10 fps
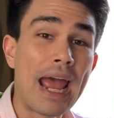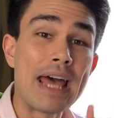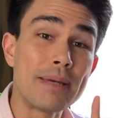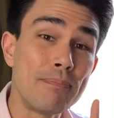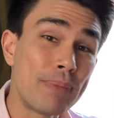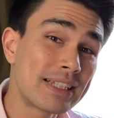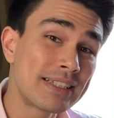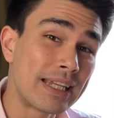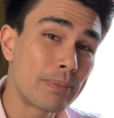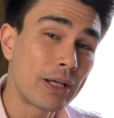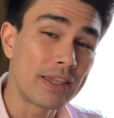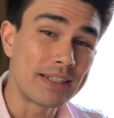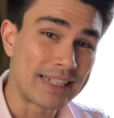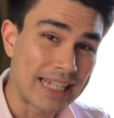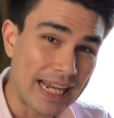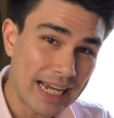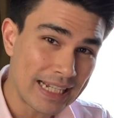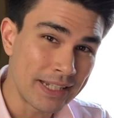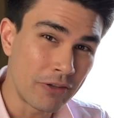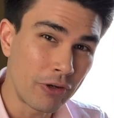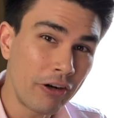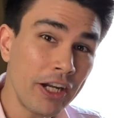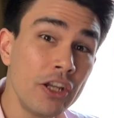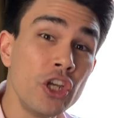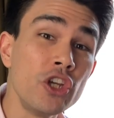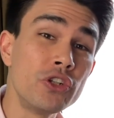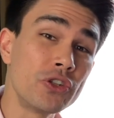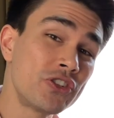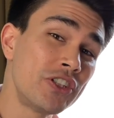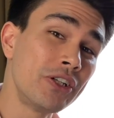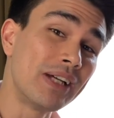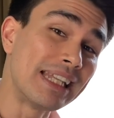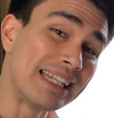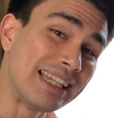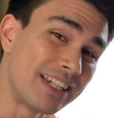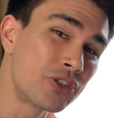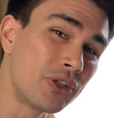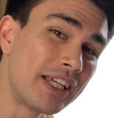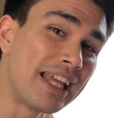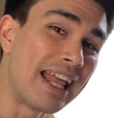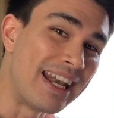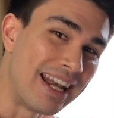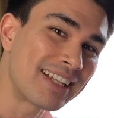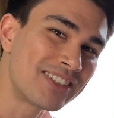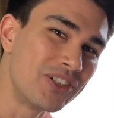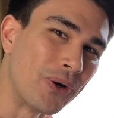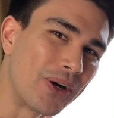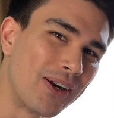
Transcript: And the best thing about this date itinerary, you're still literally next door.